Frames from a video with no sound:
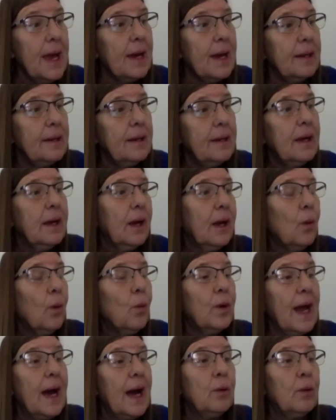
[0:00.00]
And
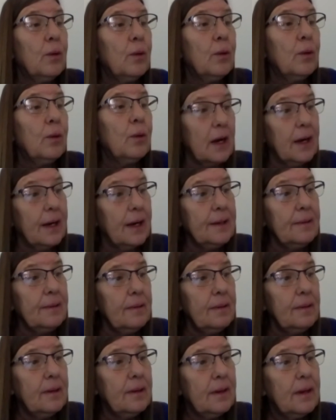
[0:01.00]
when I was done,
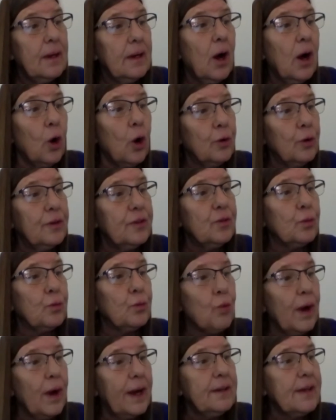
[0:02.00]
Otis
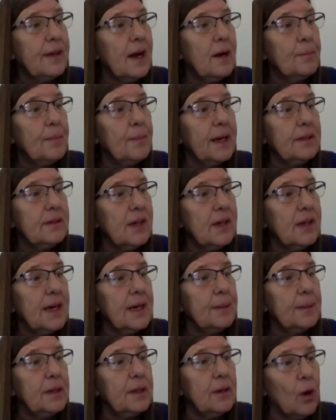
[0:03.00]
would write down my
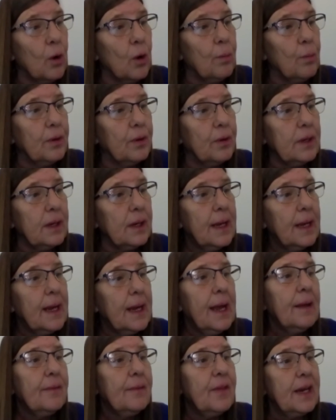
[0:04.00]
time in a notebook.
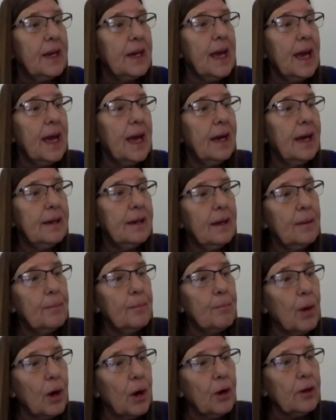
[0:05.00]
Then he had it
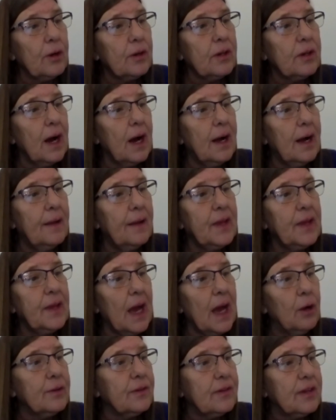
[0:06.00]
marked on the
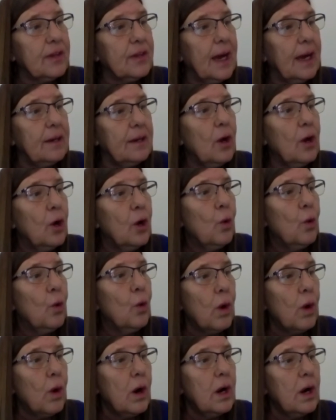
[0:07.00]
outside,
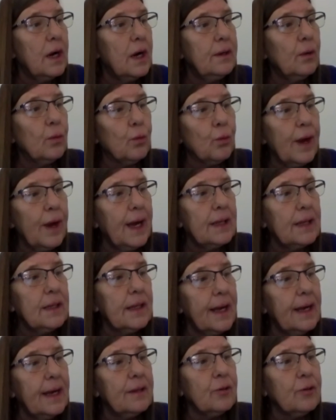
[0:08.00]
1 red
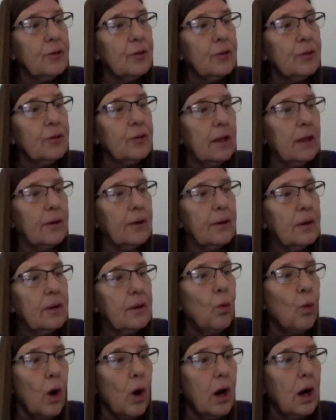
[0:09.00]
leather collar,
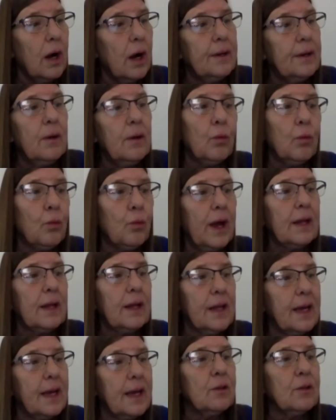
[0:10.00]
1 red
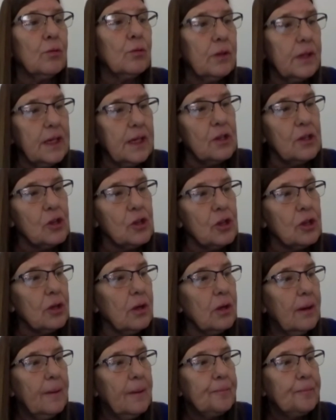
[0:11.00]
leather leash.
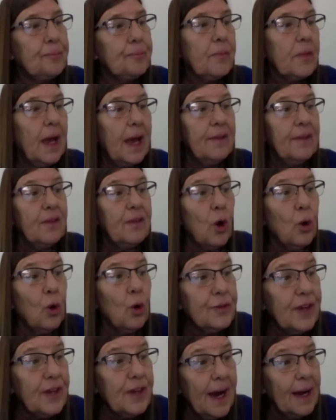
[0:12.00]
And the
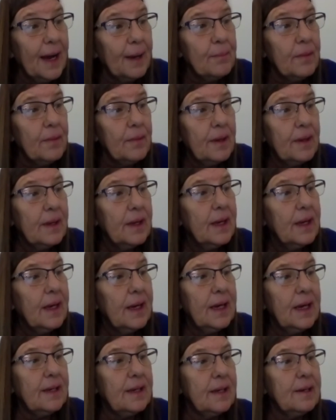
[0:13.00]
whole time,
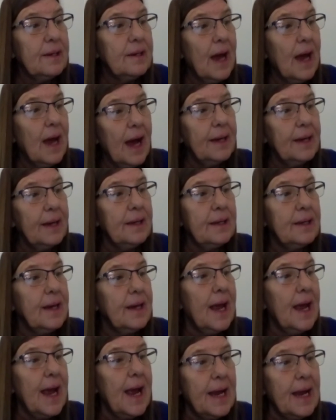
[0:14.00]
he did not
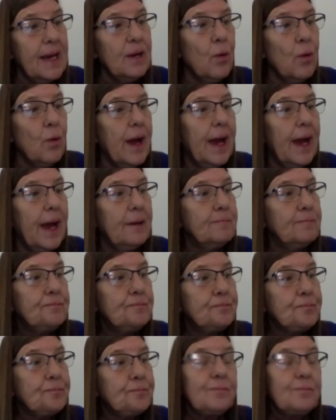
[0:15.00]
in any way
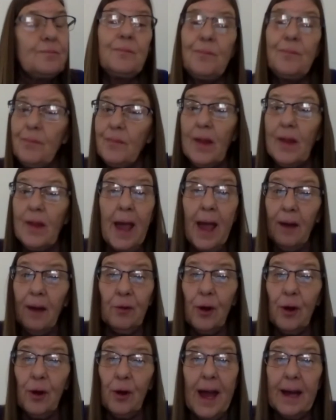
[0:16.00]

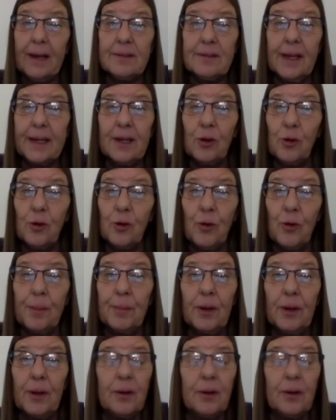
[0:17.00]
ever act like a criminal.